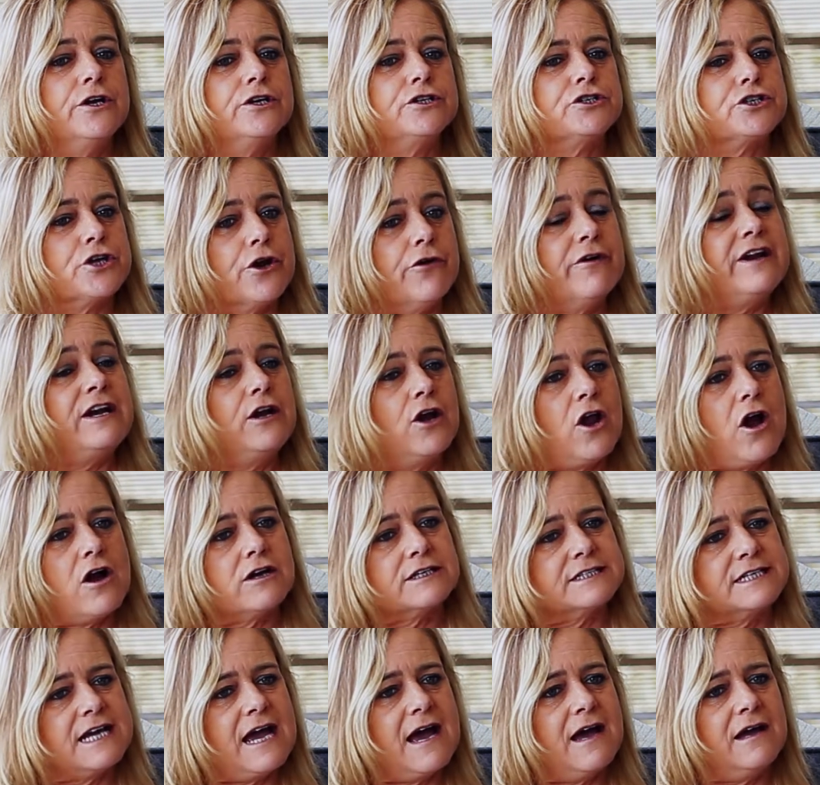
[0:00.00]
During
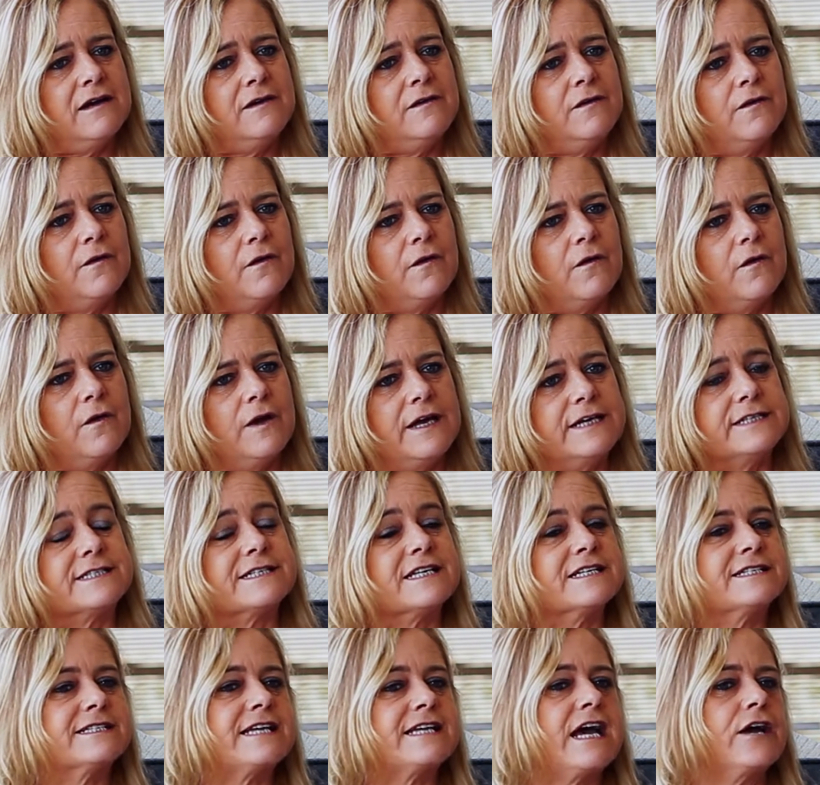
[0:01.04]
lockdown, is
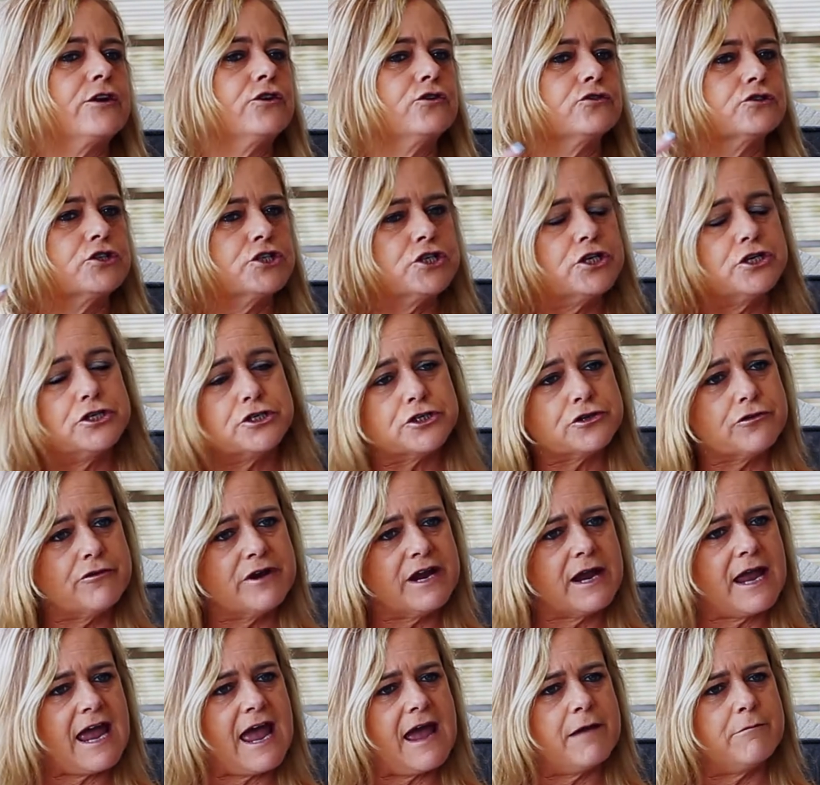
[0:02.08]
this how your
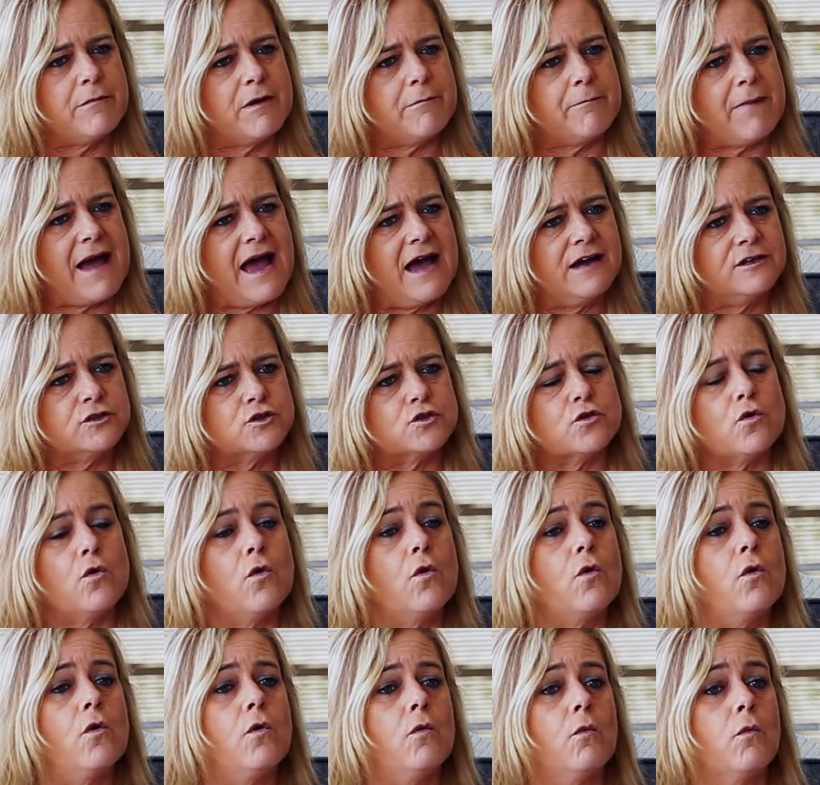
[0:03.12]
tutoring came about,
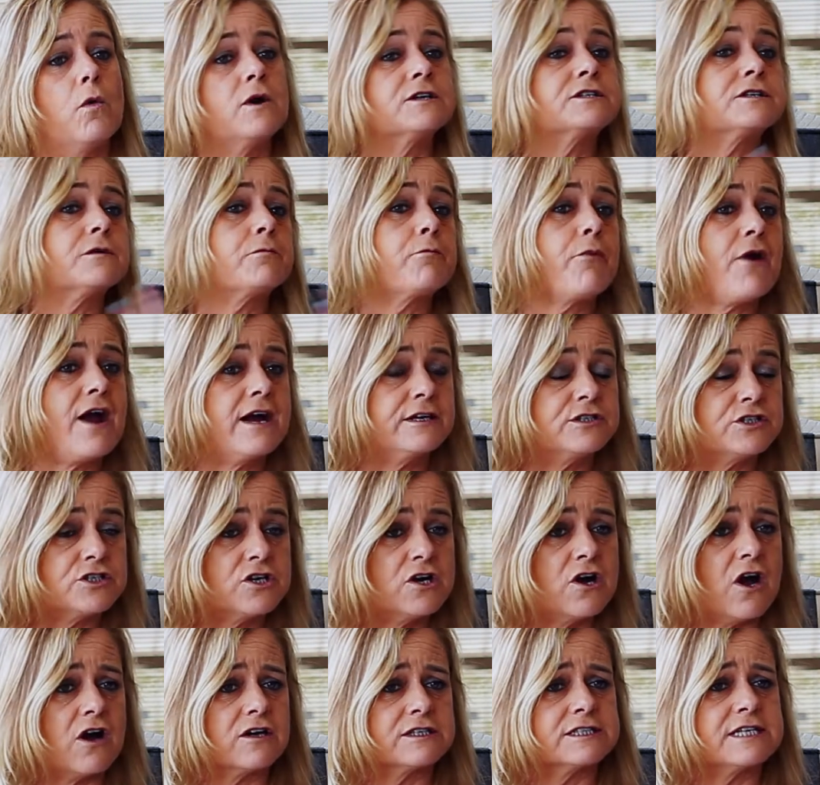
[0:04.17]
or was it prior to
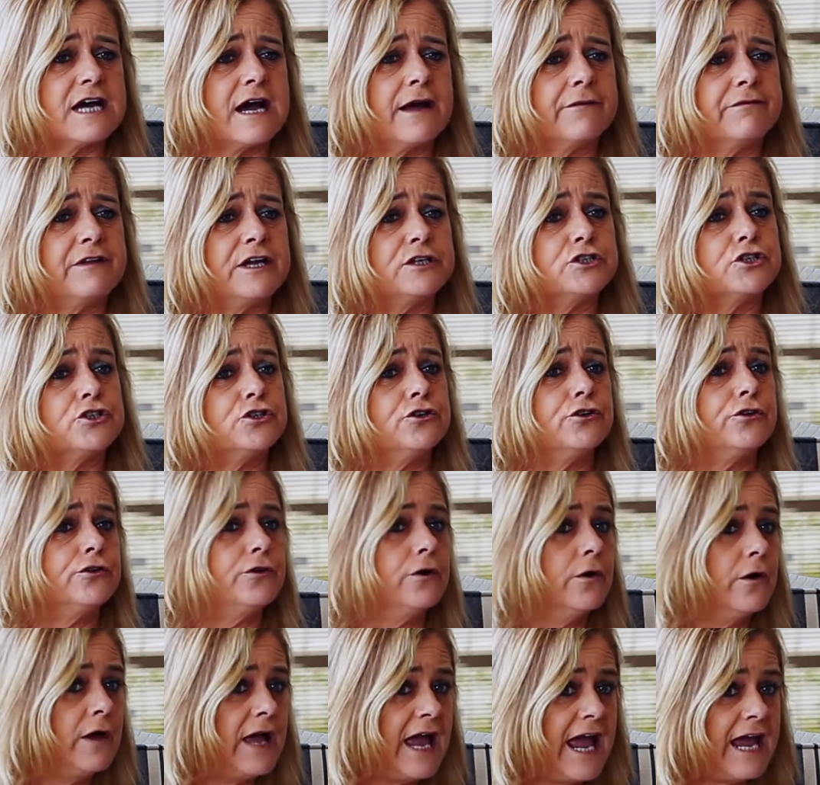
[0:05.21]
lockdown that you
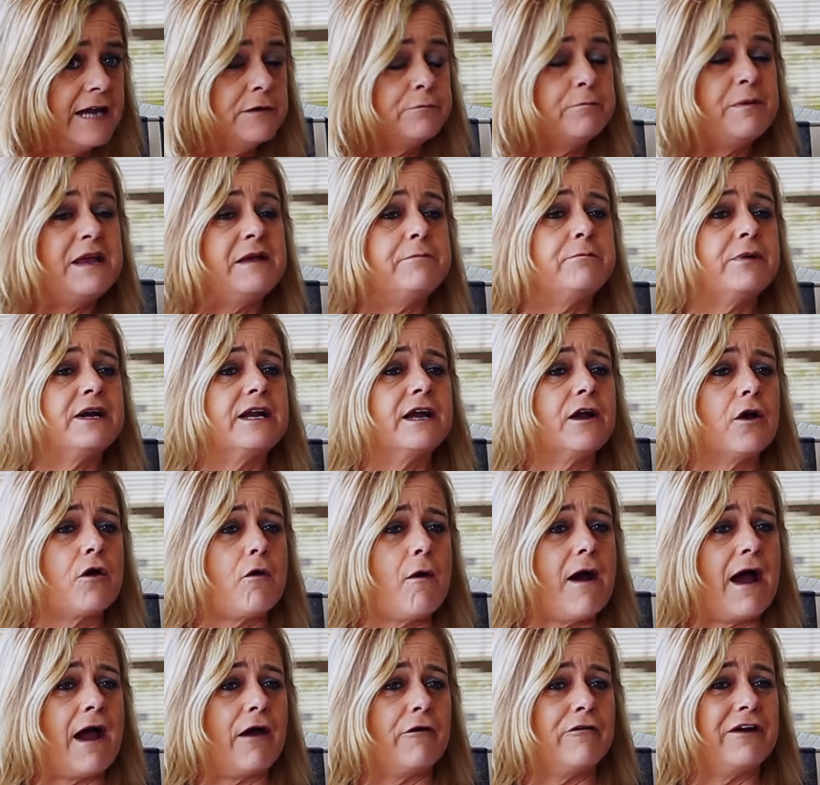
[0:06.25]
had people
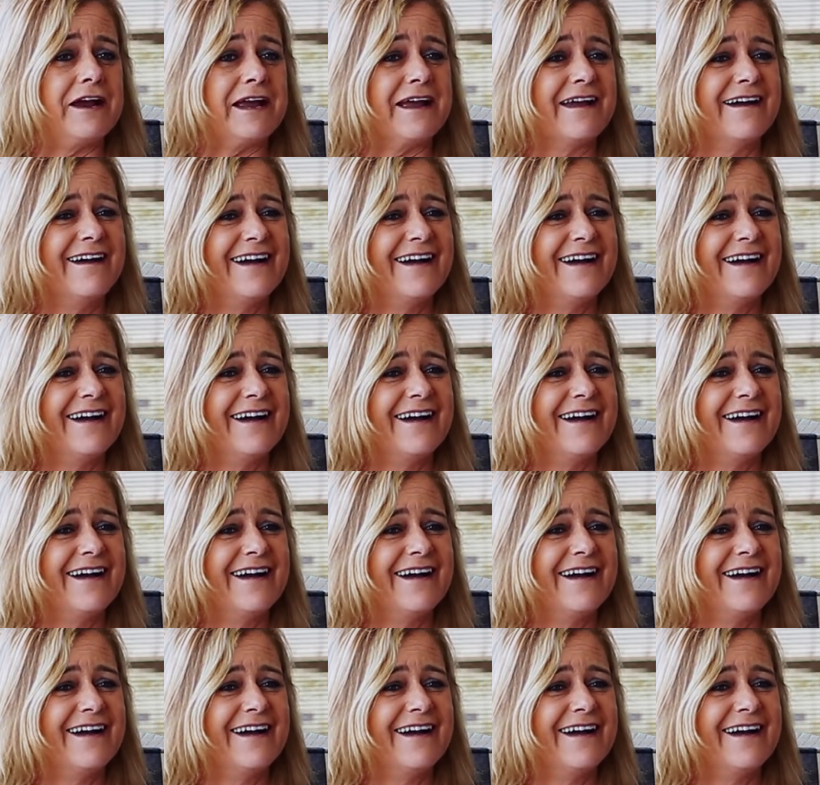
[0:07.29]
inquiring?